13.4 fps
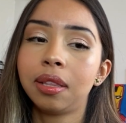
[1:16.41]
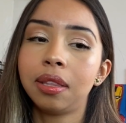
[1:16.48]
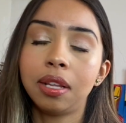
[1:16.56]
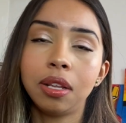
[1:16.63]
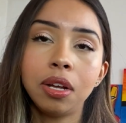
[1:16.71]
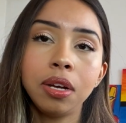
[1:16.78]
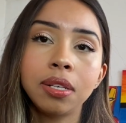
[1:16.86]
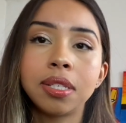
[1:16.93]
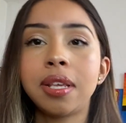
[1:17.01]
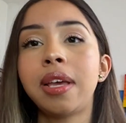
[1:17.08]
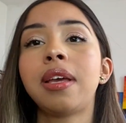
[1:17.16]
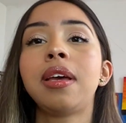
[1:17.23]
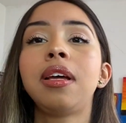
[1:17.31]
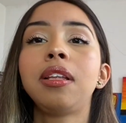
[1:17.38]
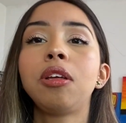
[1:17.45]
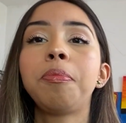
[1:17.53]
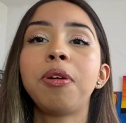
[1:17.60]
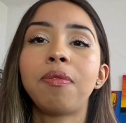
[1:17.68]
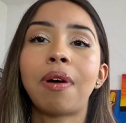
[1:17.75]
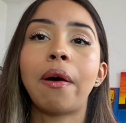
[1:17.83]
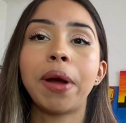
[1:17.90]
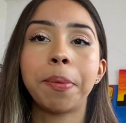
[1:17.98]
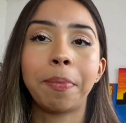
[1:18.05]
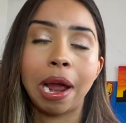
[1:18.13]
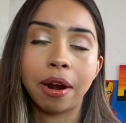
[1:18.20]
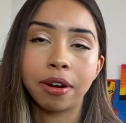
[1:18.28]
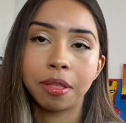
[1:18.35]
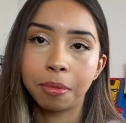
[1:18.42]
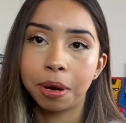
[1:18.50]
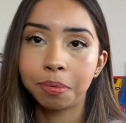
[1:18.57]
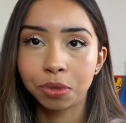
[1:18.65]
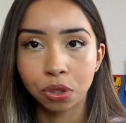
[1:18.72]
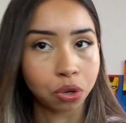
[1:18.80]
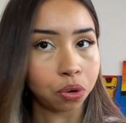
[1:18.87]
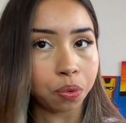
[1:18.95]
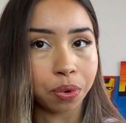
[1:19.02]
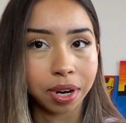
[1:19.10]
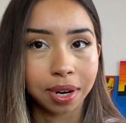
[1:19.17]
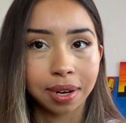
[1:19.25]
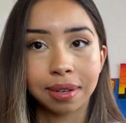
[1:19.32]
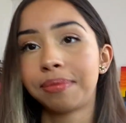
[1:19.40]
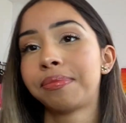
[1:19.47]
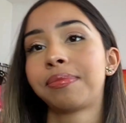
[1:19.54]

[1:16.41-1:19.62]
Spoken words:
the looks and a little bit of how I pair them up to go to work.